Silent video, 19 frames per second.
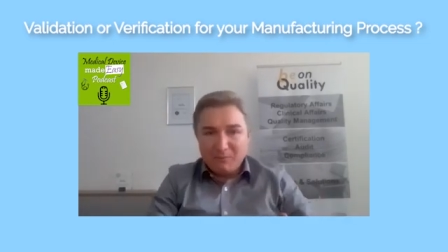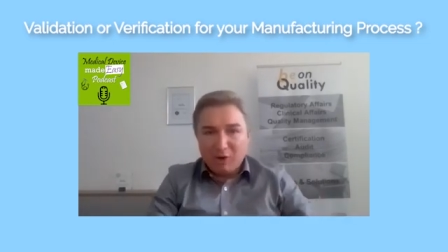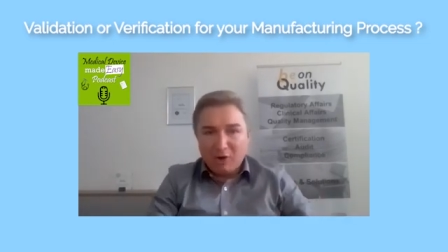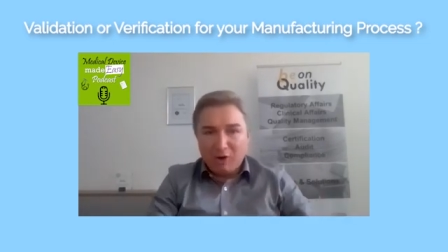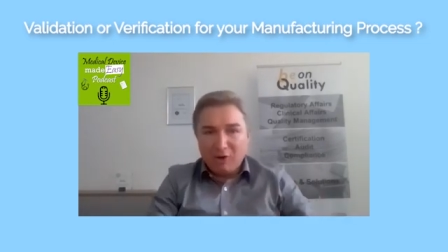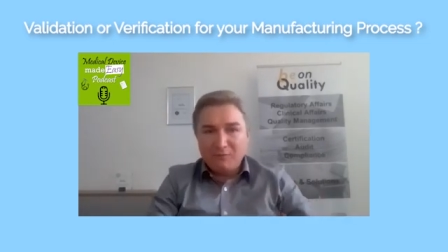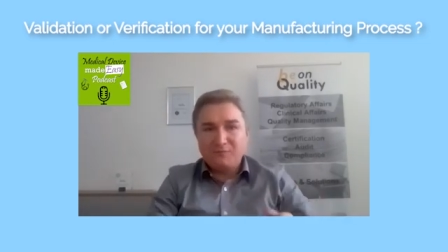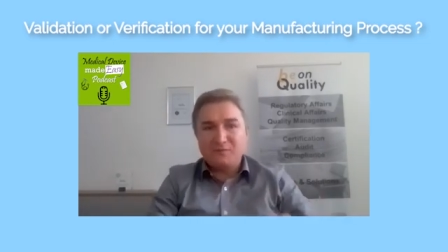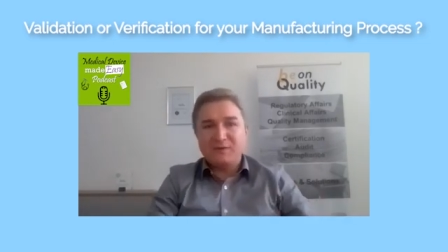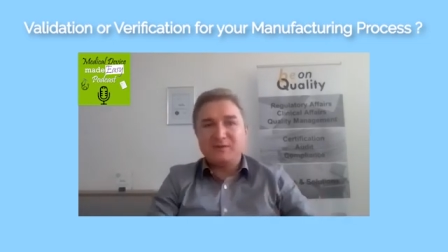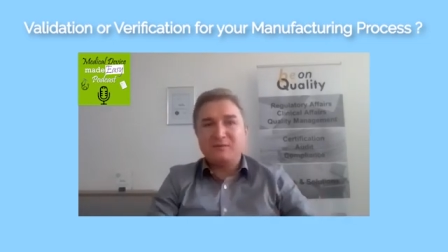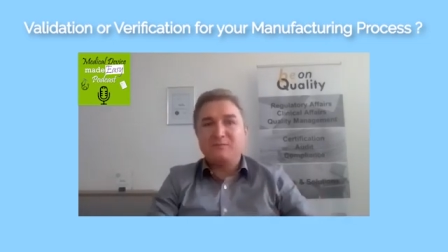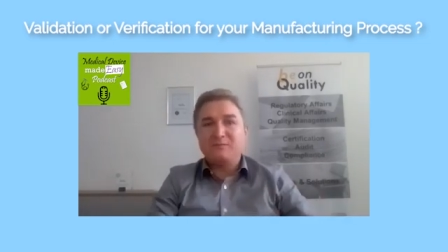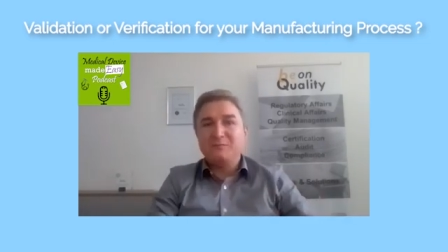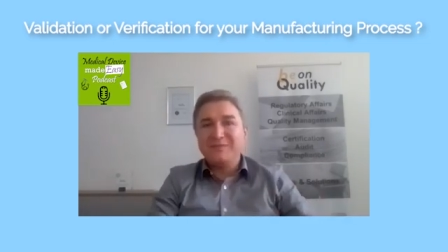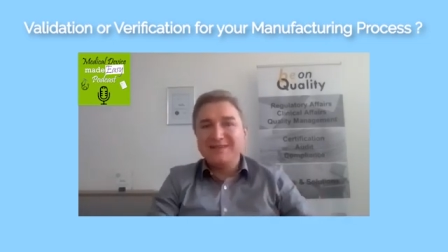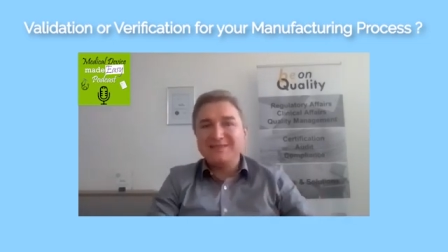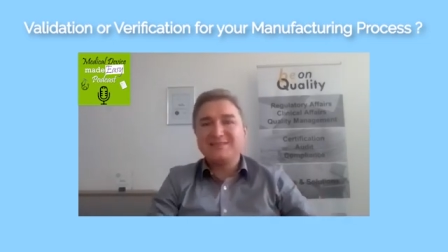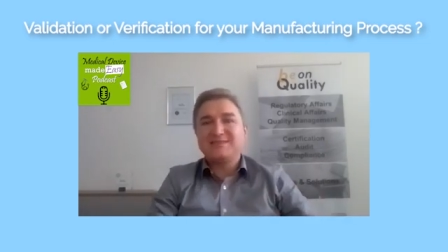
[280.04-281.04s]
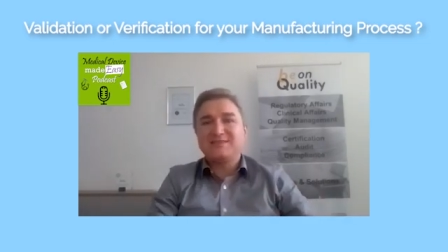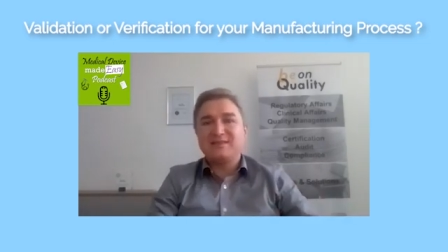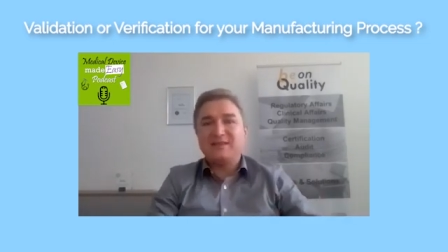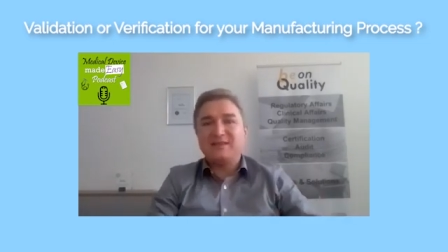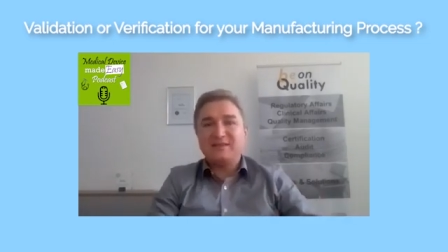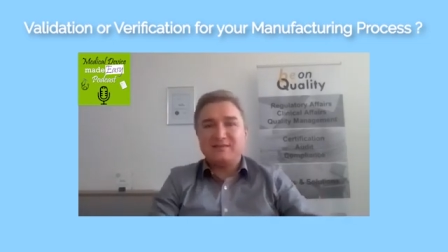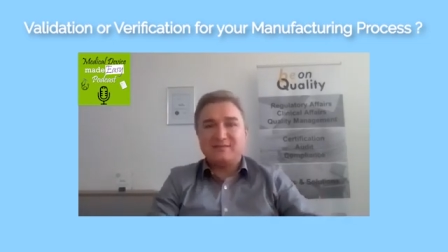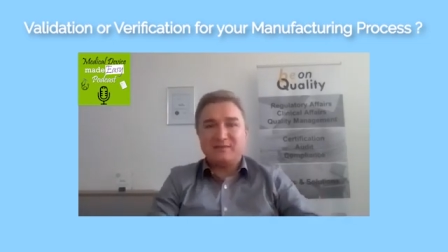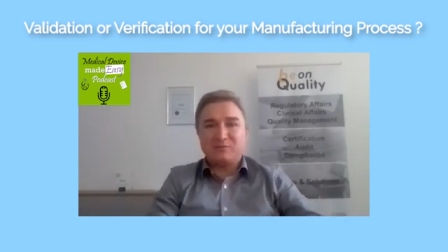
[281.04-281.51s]
often missed
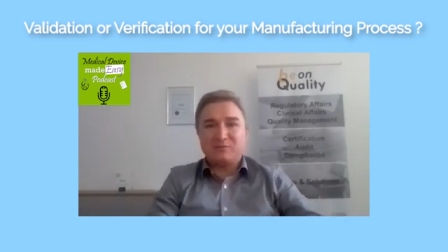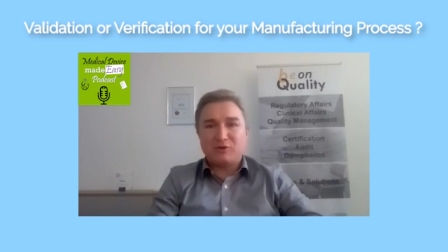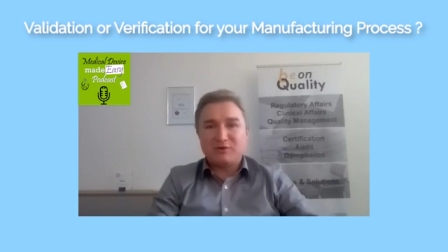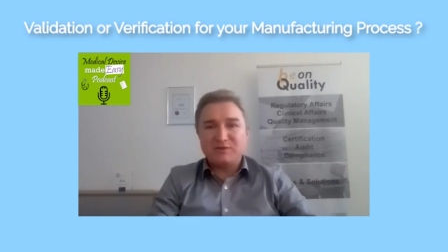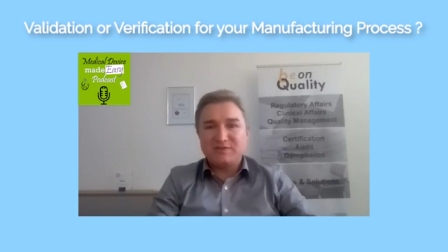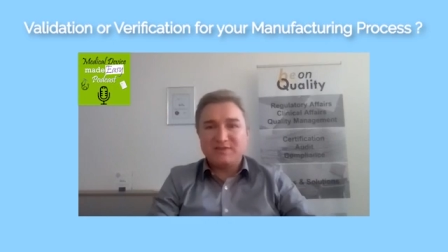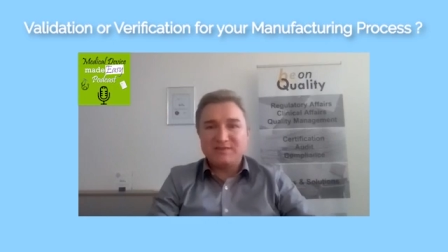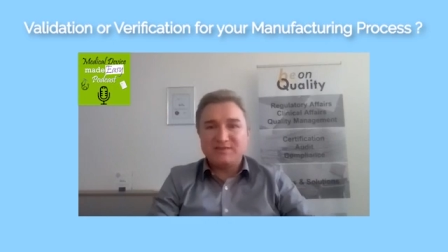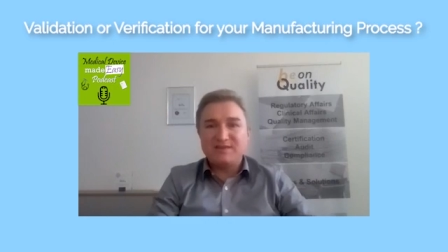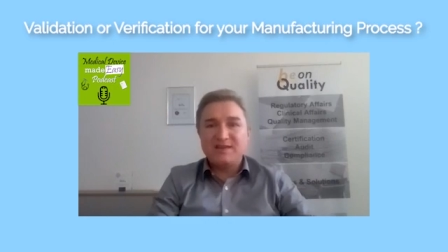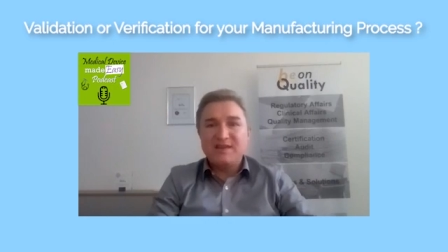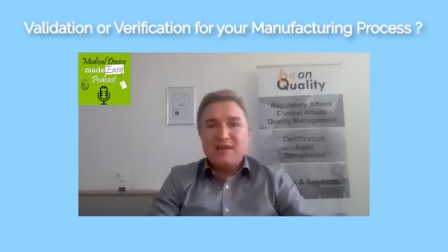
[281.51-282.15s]
in the process,